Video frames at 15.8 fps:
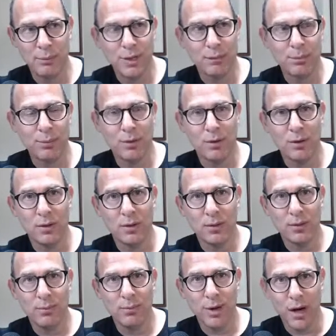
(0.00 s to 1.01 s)
people,
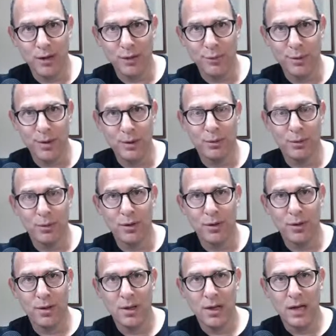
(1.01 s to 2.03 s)
part of
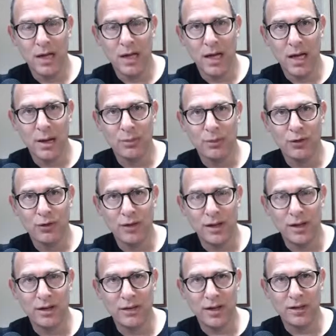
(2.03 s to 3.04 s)
people.
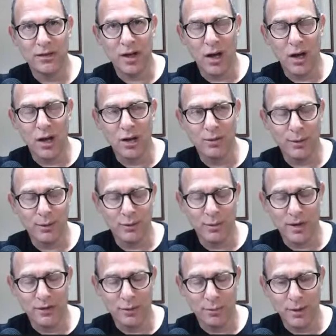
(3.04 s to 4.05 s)
It's all of our
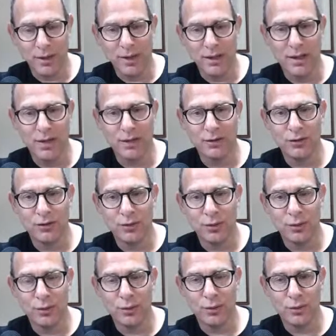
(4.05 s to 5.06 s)
responsibility
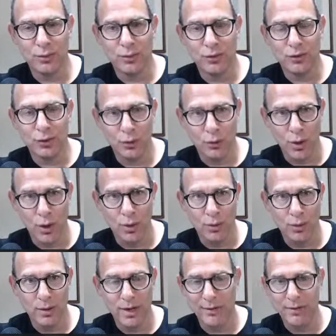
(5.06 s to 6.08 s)
to
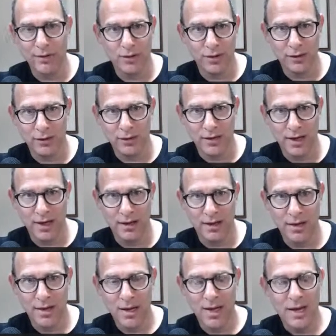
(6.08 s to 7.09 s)
grow every single day,
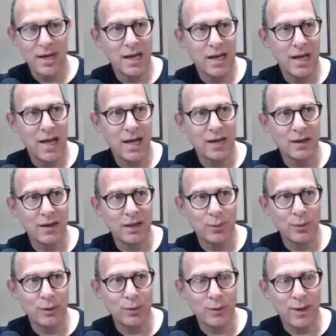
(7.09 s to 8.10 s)
and
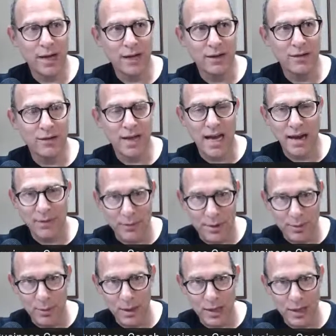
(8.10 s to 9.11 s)
we raise
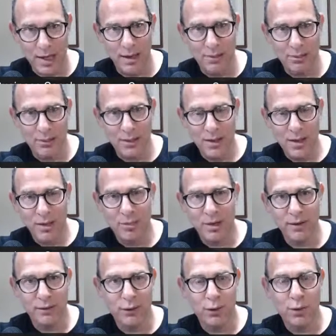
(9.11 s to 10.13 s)
everybody up. But
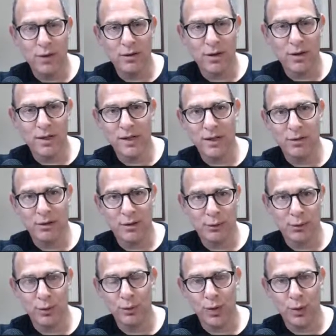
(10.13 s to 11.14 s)
if you are a leader in
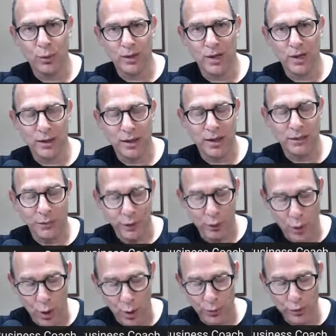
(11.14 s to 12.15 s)
if
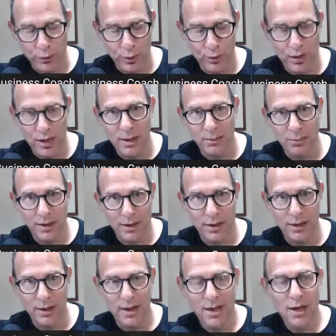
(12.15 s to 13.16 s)
you own your own
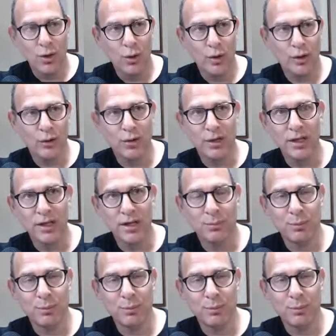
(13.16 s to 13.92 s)
company or you're leading